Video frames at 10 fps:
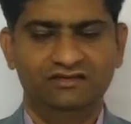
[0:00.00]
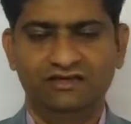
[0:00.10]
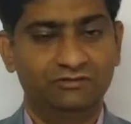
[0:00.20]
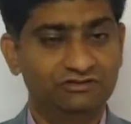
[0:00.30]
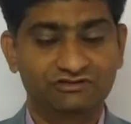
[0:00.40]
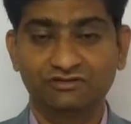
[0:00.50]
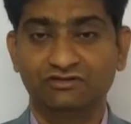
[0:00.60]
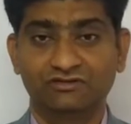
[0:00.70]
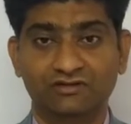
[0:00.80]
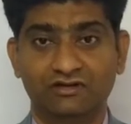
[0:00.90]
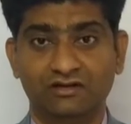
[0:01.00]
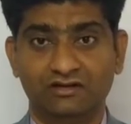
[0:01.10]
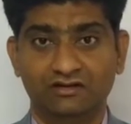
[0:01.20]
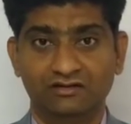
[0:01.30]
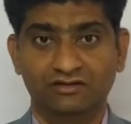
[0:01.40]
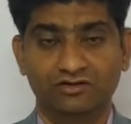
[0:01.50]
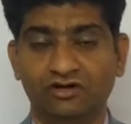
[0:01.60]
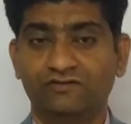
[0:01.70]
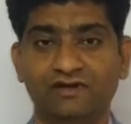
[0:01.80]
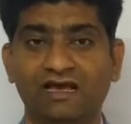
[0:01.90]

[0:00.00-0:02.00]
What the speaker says: there was no lot of